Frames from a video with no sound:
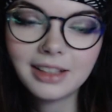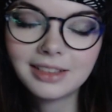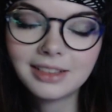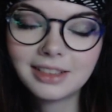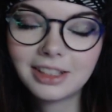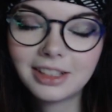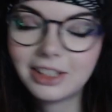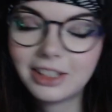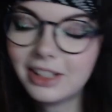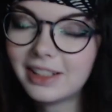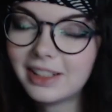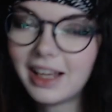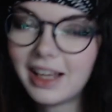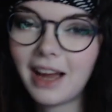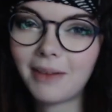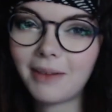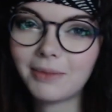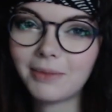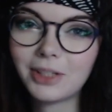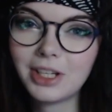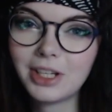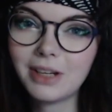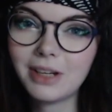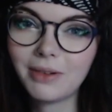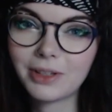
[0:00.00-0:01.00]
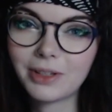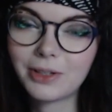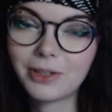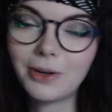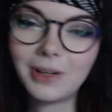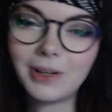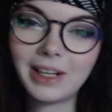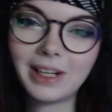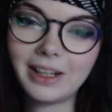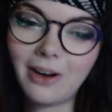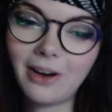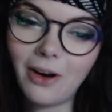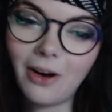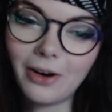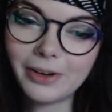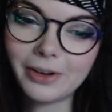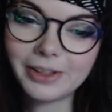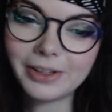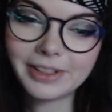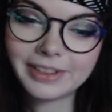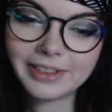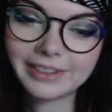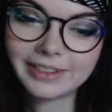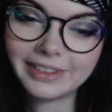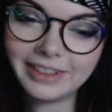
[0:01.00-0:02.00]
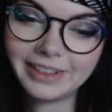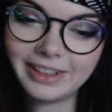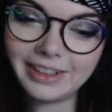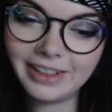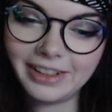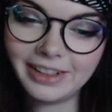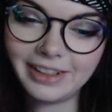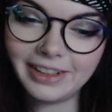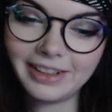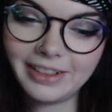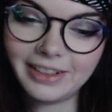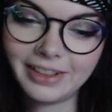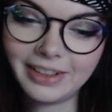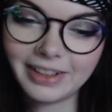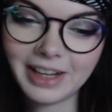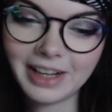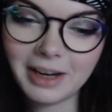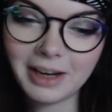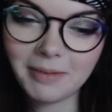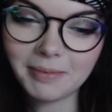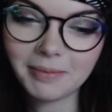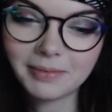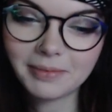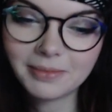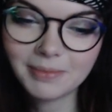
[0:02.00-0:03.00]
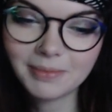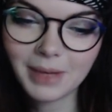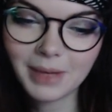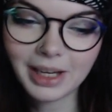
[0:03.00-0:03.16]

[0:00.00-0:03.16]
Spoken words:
goddamn, she was going in hard on him,